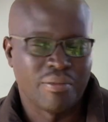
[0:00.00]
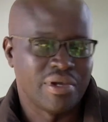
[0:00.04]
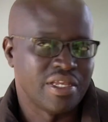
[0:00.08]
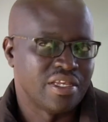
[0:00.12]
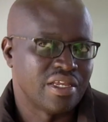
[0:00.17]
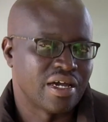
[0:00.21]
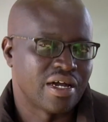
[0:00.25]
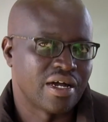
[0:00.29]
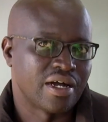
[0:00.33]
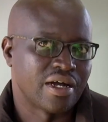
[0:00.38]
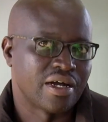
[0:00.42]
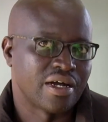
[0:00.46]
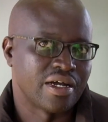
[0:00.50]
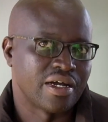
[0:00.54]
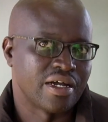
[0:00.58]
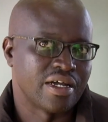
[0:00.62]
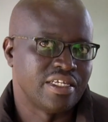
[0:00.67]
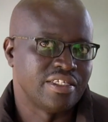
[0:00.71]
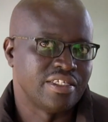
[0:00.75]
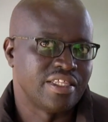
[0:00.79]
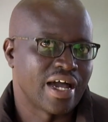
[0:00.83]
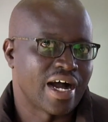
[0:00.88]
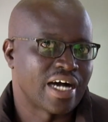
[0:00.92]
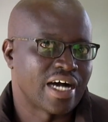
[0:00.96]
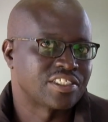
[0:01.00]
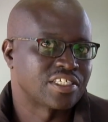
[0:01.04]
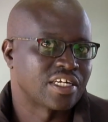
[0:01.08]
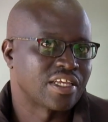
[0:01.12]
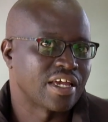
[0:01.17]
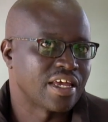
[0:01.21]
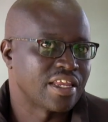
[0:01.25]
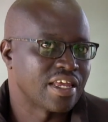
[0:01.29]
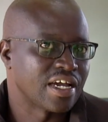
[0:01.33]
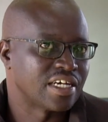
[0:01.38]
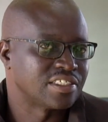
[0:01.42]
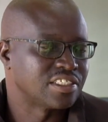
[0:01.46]
I mean, in the other
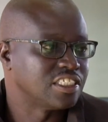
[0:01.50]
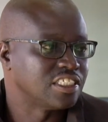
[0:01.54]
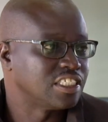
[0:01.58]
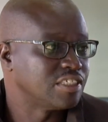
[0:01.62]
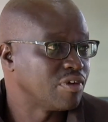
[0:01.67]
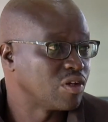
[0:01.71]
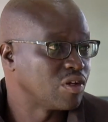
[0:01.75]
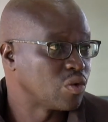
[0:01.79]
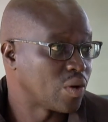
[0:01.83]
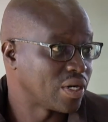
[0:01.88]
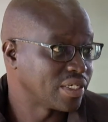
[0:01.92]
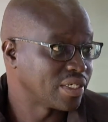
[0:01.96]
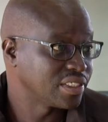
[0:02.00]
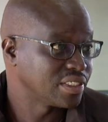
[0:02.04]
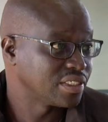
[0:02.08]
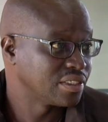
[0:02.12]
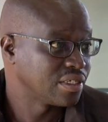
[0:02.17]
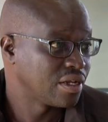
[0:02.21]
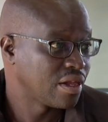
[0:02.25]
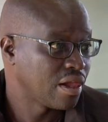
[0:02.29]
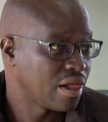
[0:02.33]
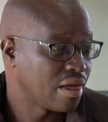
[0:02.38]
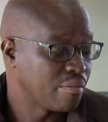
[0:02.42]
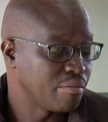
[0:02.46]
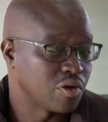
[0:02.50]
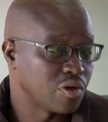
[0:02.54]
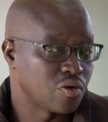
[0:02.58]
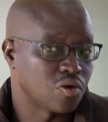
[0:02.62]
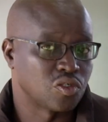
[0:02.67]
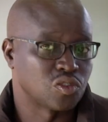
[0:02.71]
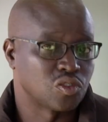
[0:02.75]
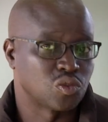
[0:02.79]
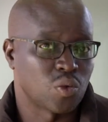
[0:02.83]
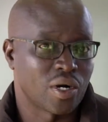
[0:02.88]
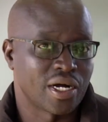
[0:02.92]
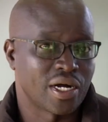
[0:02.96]
areas, it's even worse
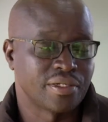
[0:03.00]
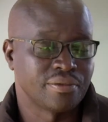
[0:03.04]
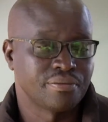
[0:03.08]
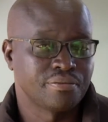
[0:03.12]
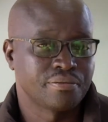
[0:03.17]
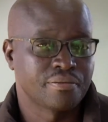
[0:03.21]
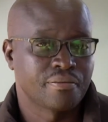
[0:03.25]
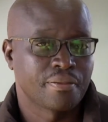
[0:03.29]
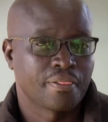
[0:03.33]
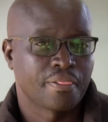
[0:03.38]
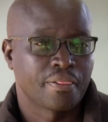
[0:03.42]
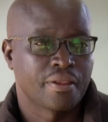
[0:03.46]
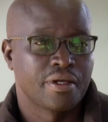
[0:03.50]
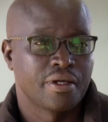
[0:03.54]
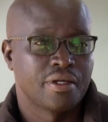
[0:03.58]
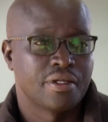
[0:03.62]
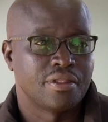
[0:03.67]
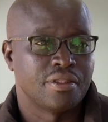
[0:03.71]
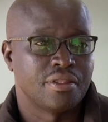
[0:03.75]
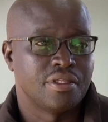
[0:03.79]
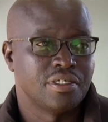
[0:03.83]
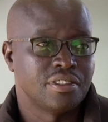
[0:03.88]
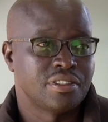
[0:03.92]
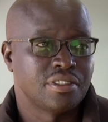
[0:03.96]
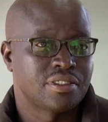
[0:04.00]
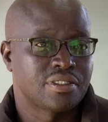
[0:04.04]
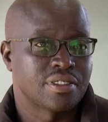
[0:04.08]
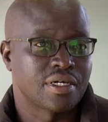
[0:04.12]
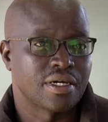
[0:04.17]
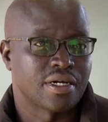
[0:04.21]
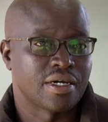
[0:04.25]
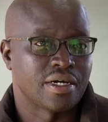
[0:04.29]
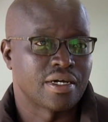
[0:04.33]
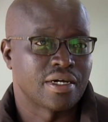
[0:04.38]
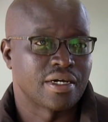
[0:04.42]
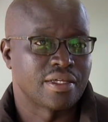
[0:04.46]
because one, these
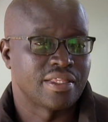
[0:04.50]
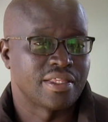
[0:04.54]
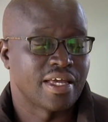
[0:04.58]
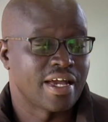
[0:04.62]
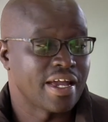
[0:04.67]
the